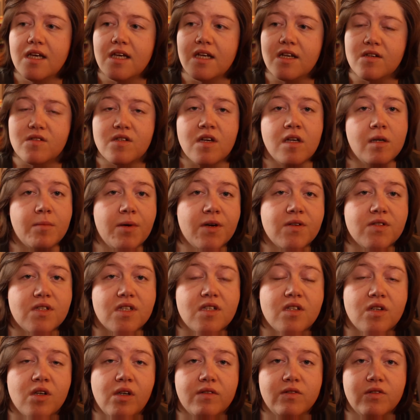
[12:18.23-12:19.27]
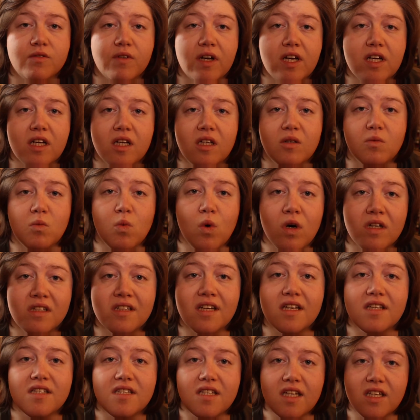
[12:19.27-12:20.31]
Now, Solar Bones is a novel written in one
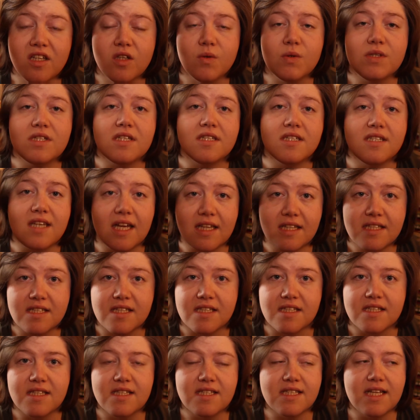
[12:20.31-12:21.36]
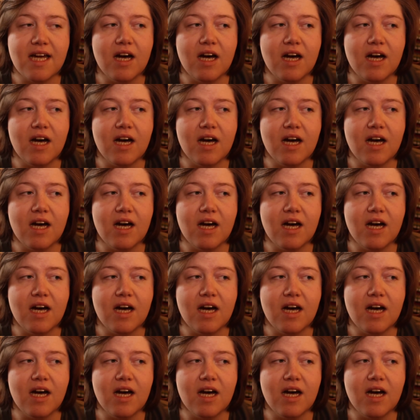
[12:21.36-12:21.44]
continuous sentence.